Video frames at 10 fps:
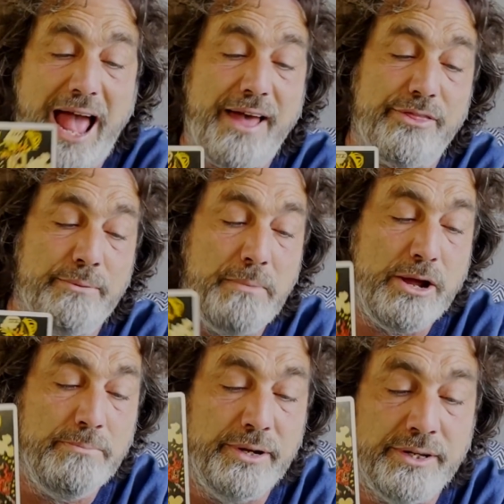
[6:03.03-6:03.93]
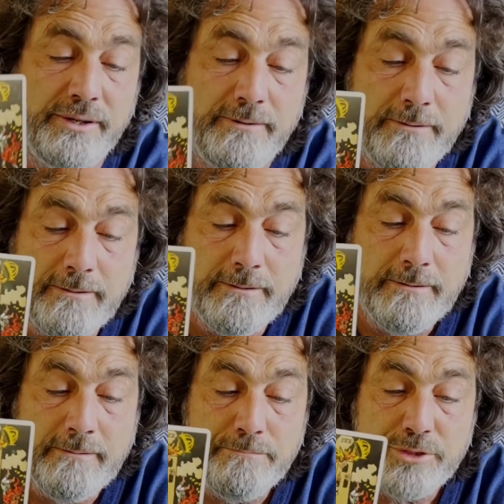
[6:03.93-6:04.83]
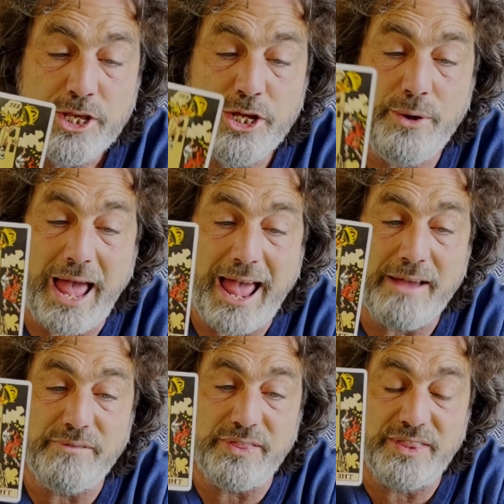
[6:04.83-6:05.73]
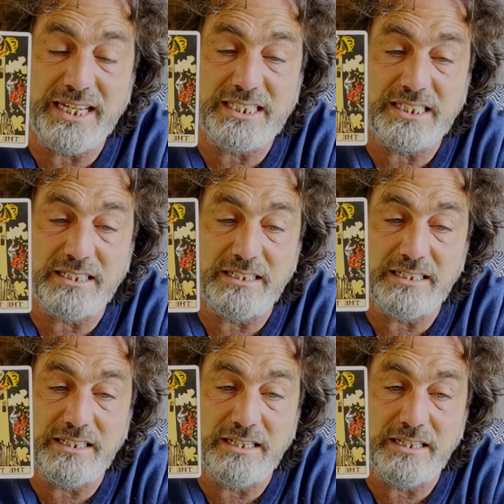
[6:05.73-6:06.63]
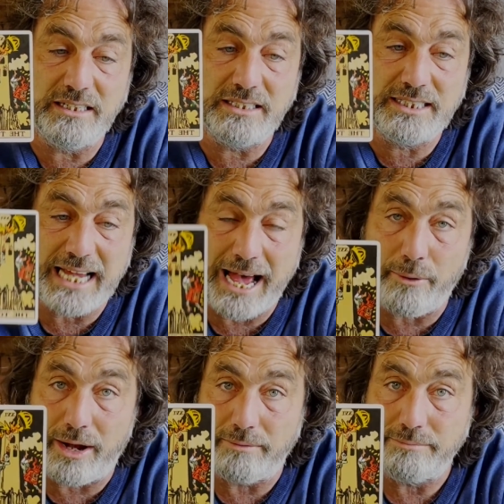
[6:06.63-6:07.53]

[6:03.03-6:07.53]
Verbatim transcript: at the moment, you have this tower.